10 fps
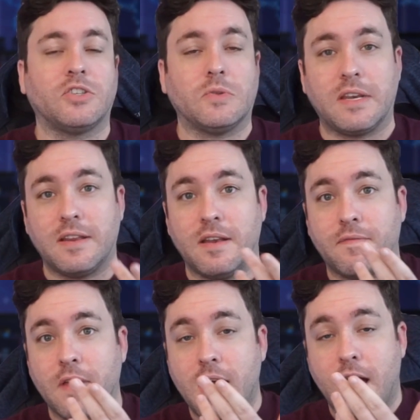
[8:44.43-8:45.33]
So then
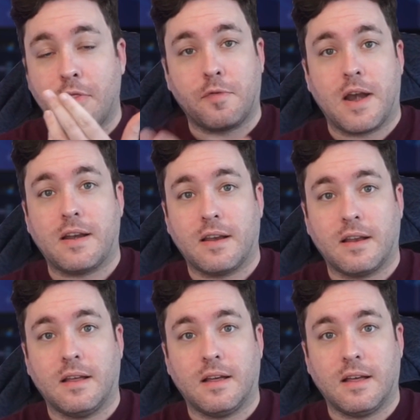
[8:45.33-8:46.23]
if a threat
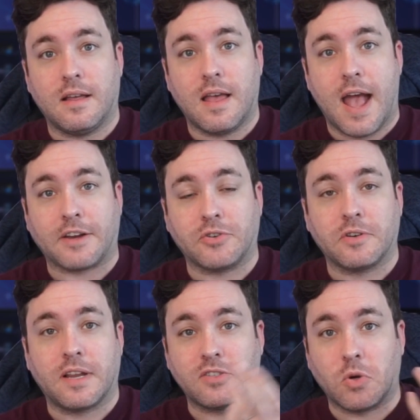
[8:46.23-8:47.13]

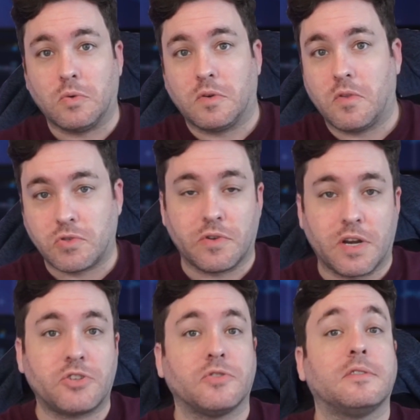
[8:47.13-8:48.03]
actor gets a hold of those
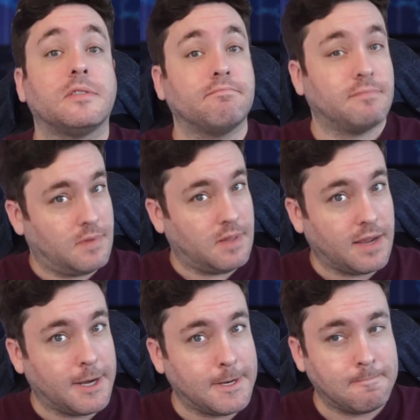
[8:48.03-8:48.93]
credentials, they
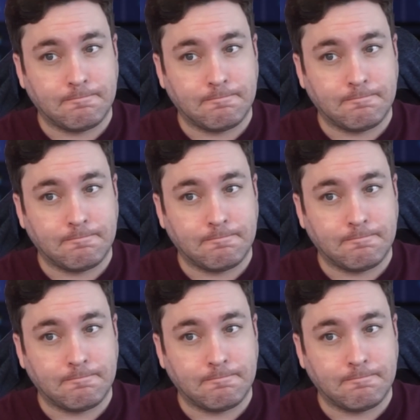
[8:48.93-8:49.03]
get in.